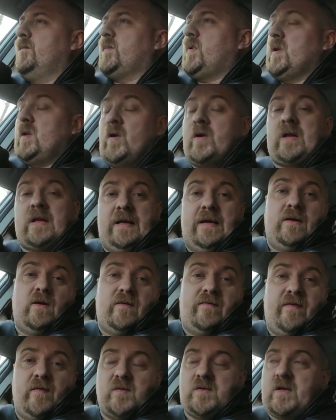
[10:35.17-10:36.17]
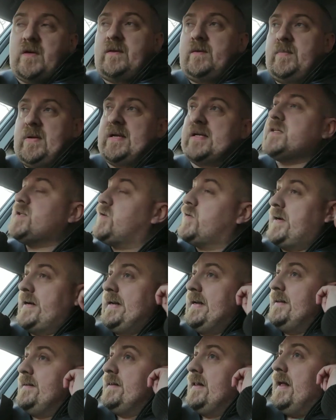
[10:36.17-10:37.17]
But luckily enough, it was on the biggest
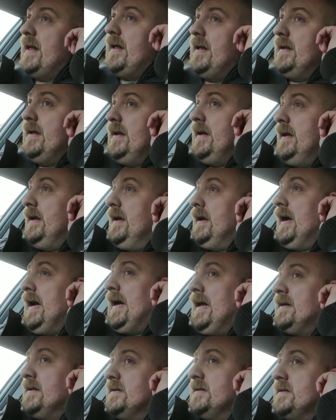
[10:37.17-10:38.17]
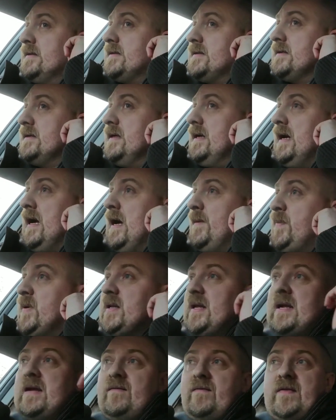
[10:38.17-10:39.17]
screen in there. And I
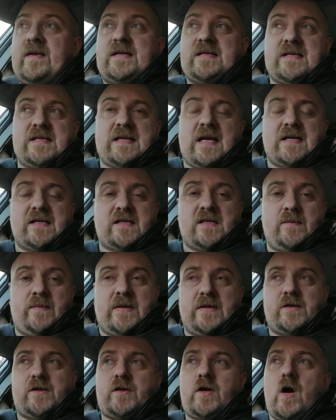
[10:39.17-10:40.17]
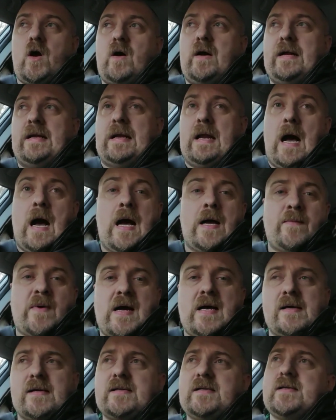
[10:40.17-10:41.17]
believe this has actually been shot in
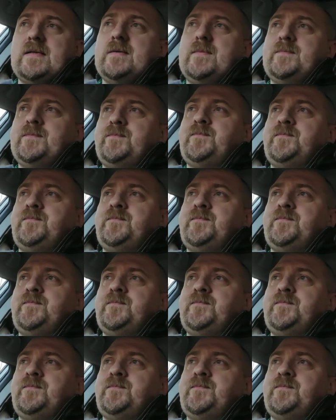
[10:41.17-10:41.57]
IMAX.